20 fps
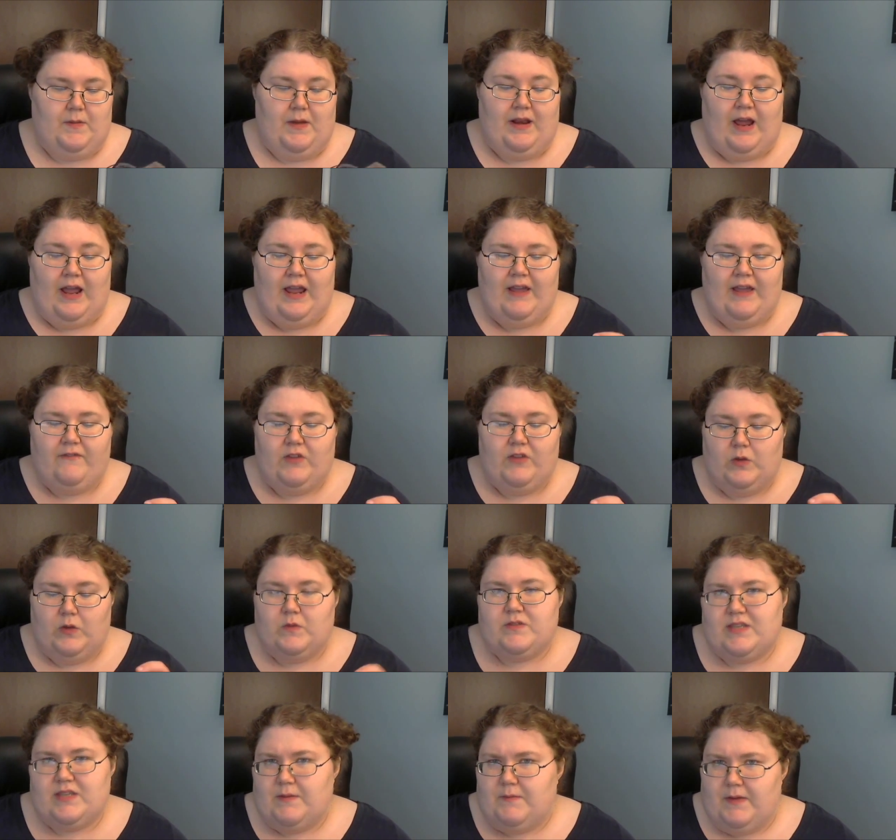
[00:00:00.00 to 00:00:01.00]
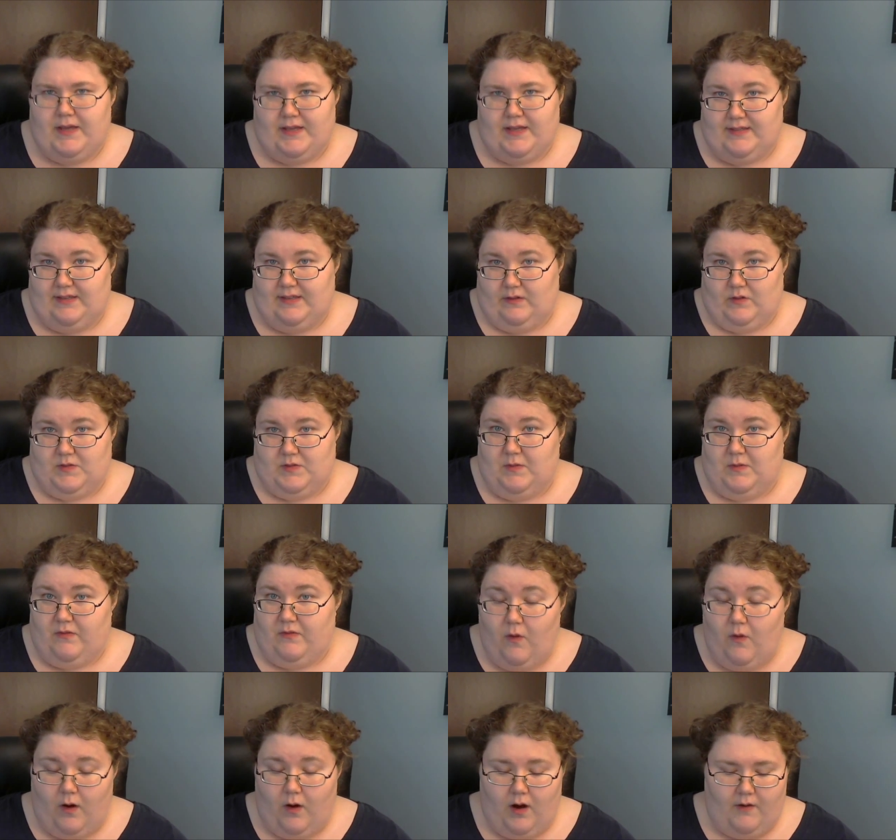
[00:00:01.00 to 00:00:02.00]
And I have used Knitpicks needles
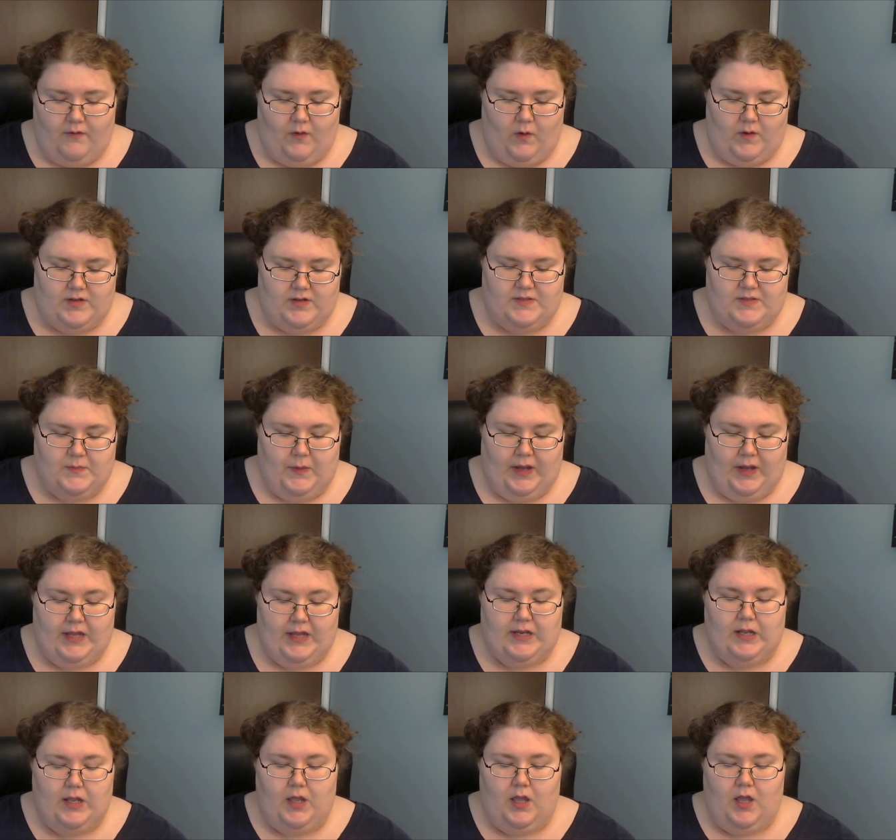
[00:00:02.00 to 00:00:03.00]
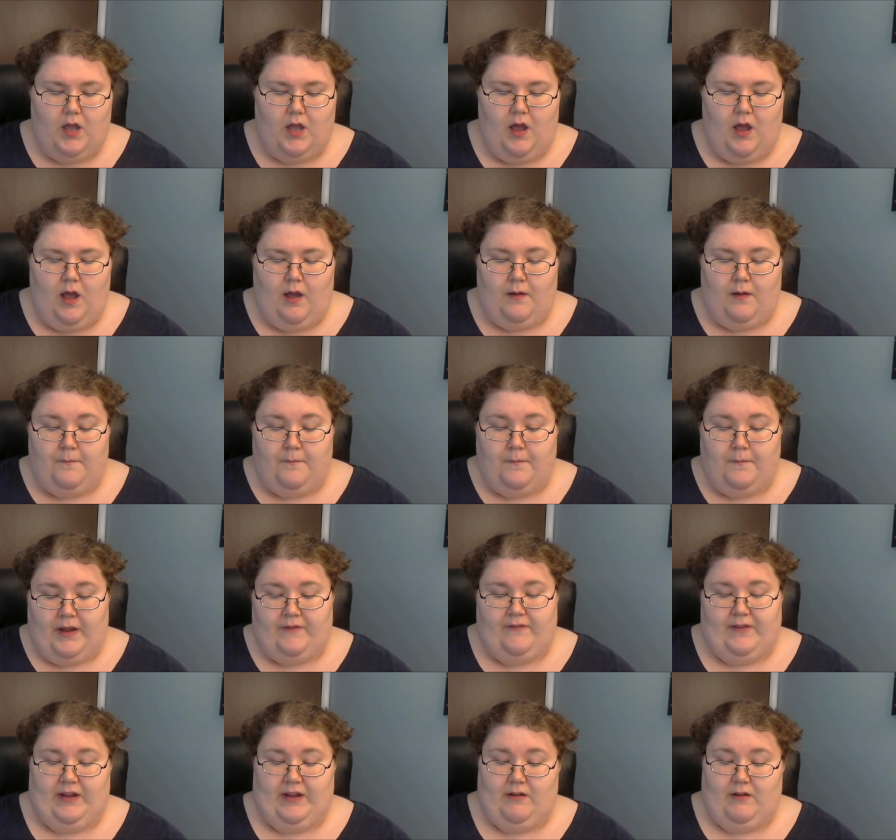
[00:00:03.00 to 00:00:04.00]
before, of course, but I
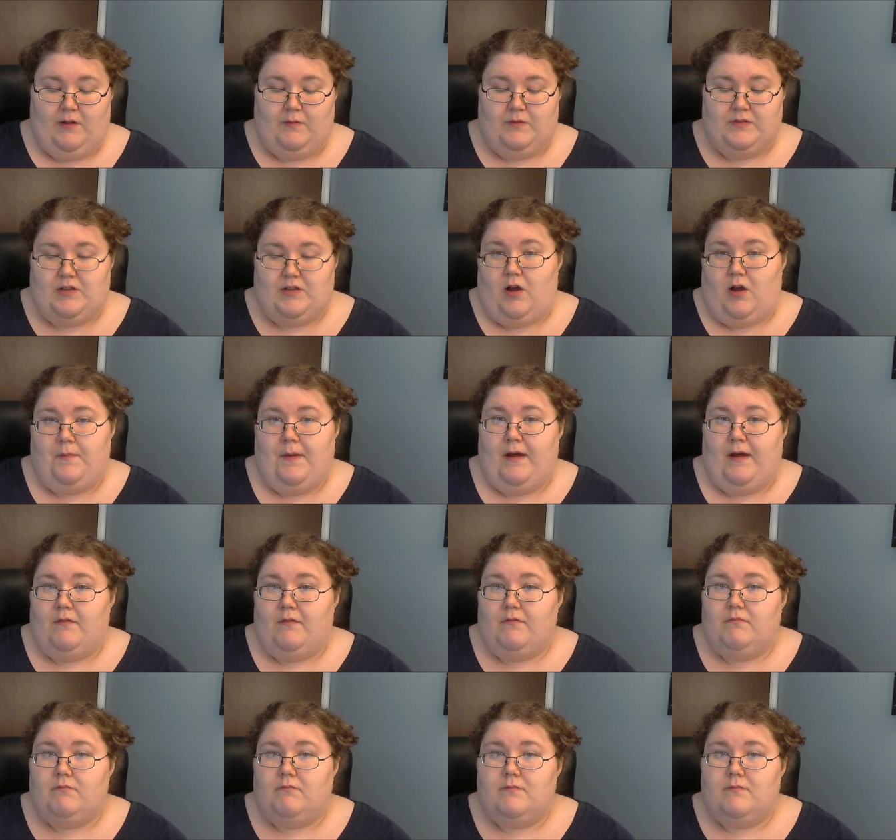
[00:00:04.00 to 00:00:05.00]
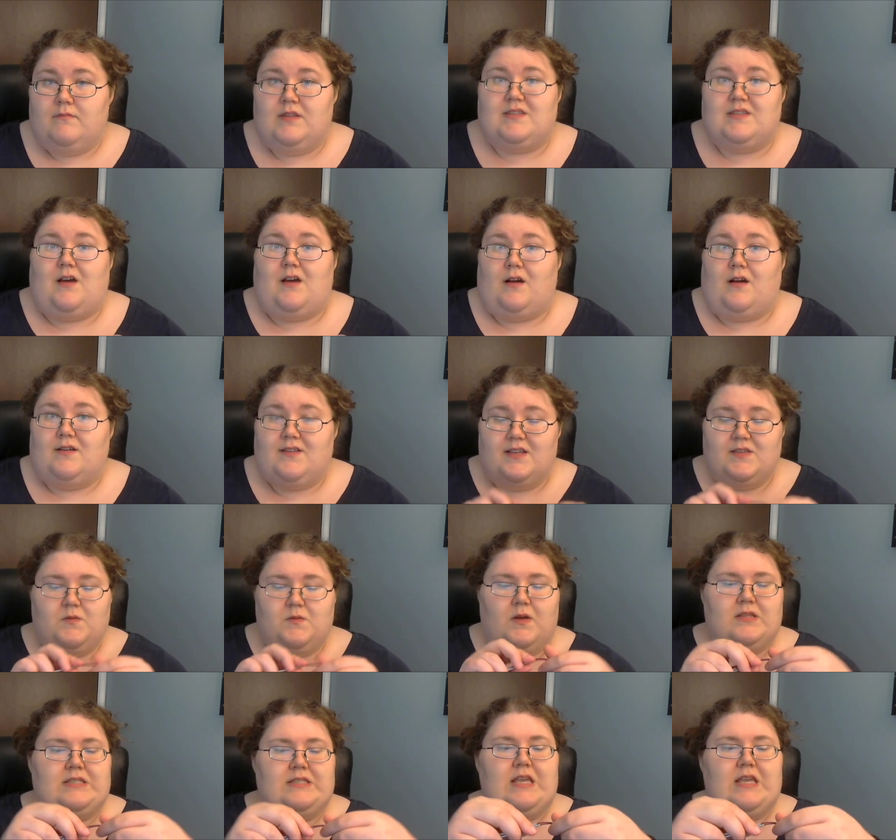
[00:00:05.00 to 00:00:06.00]
figured I would talk about the sock size
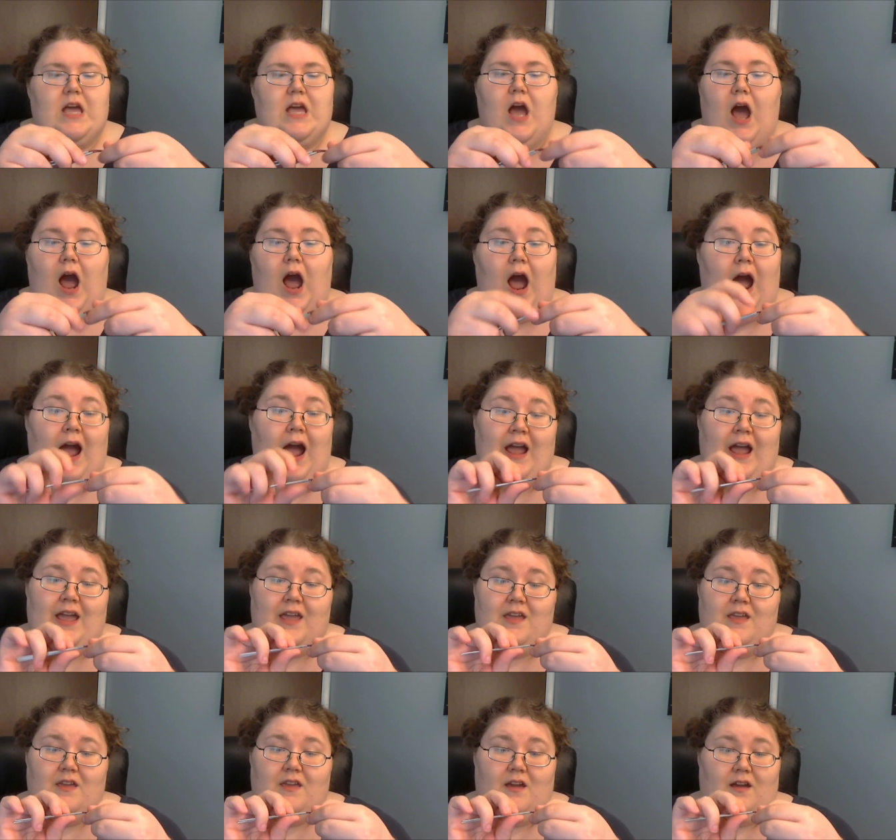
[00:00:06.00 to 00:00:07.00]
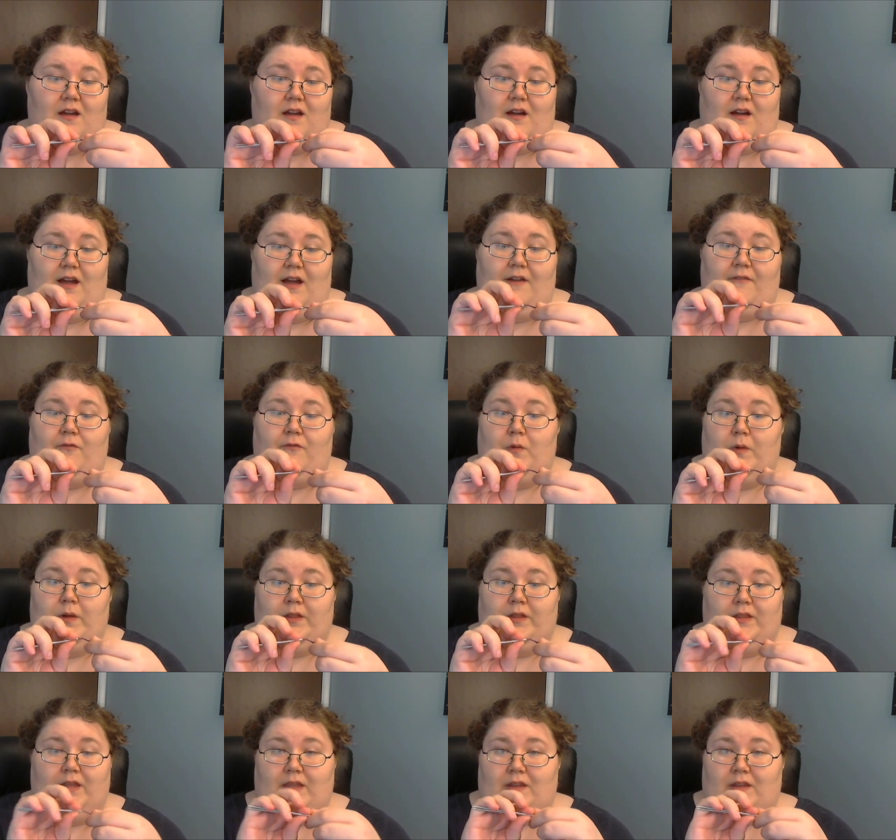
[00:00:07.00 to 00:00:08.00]
ones. I have
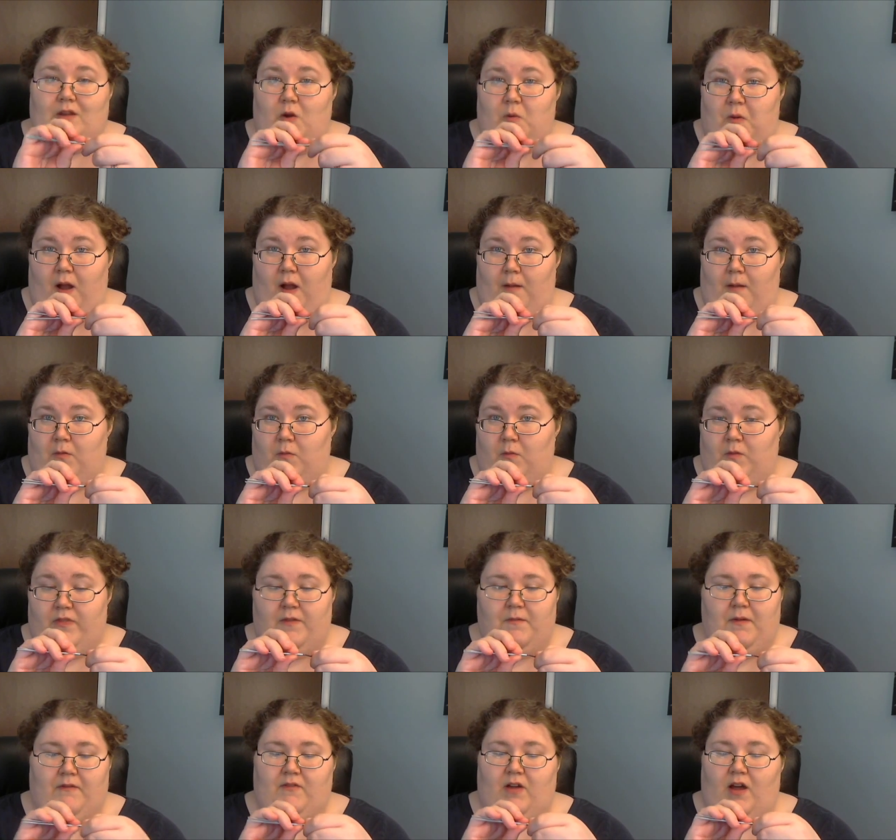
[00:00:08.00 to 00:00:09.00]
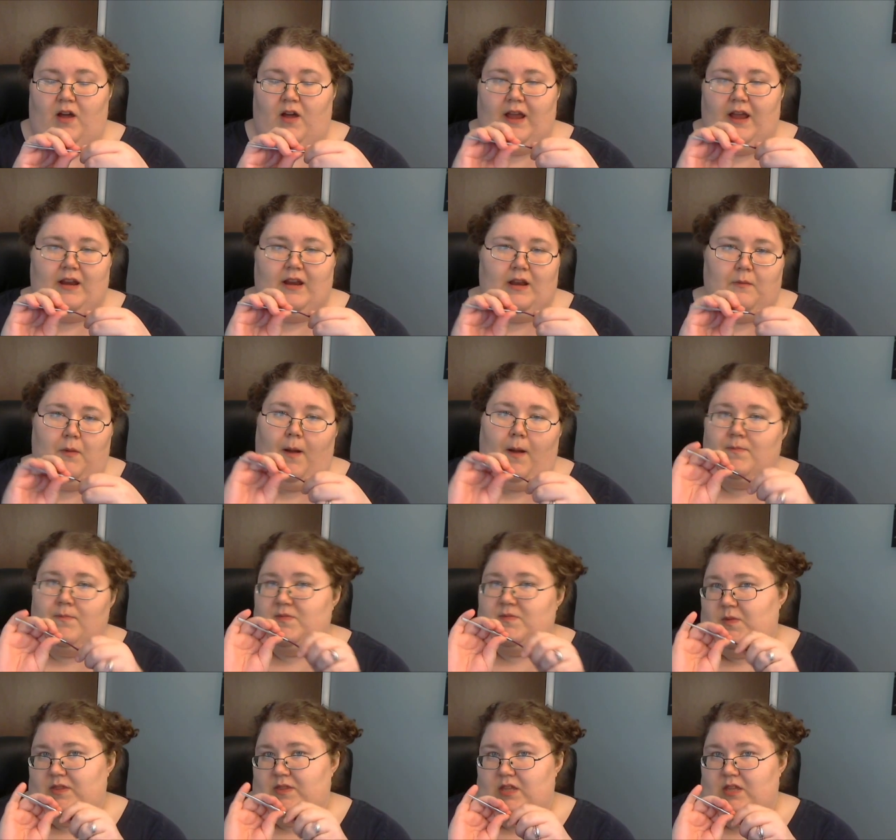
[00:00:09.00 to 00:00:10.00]
really no problem with them. I've not had any
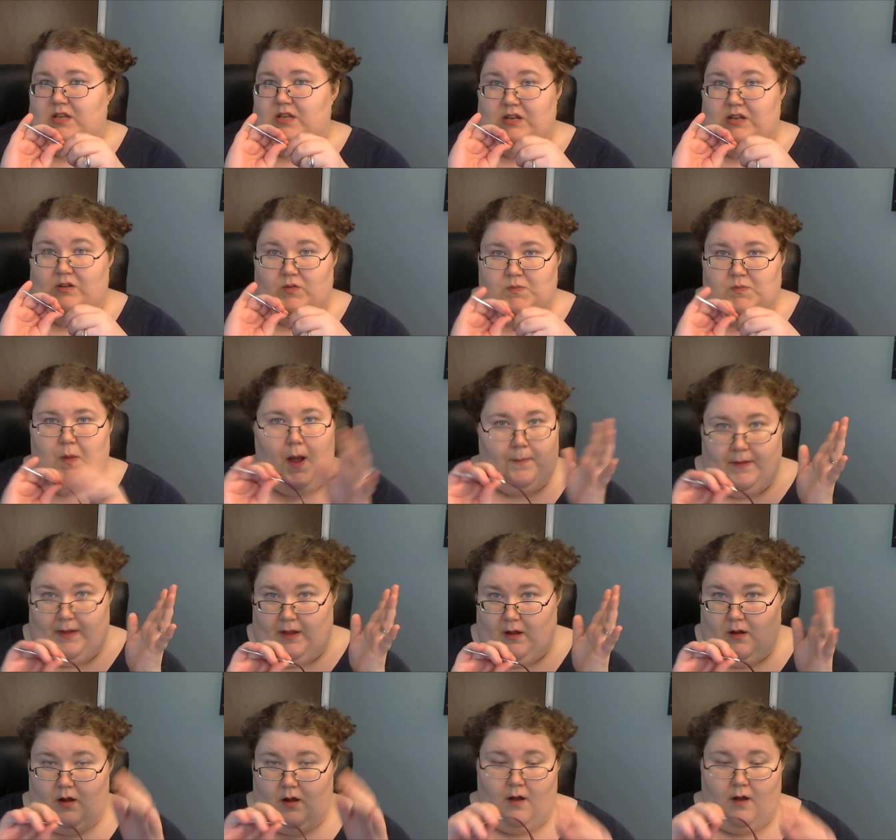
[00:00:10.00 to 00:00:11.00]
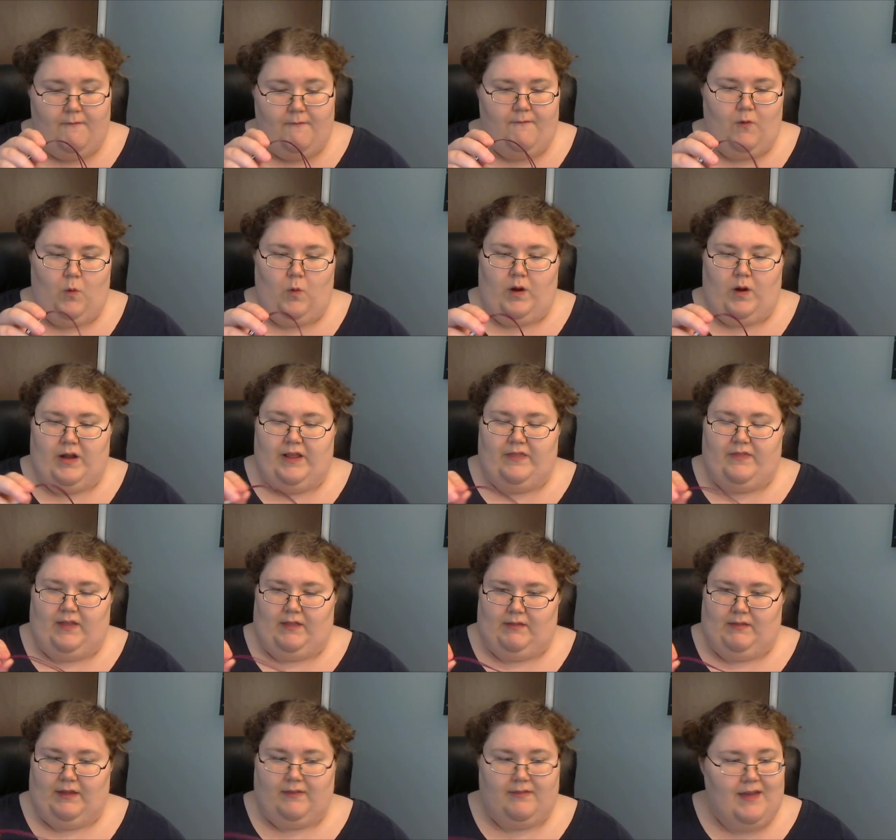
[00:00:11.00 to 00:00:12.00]
problems with the needles popping off or anything
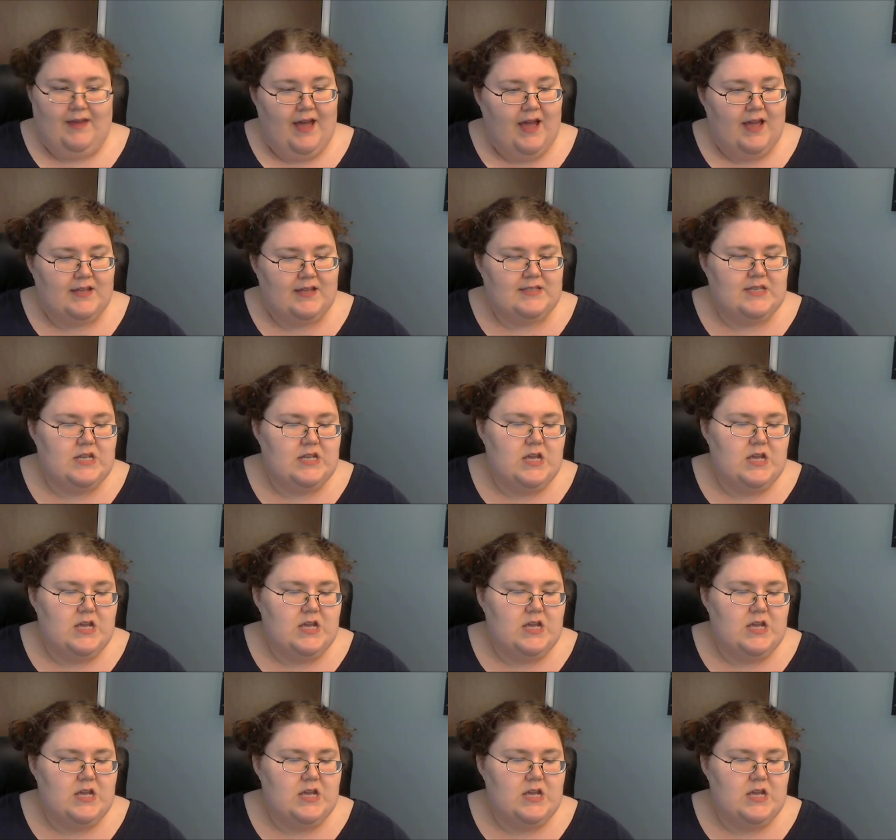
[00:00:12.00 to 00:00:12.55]
like that.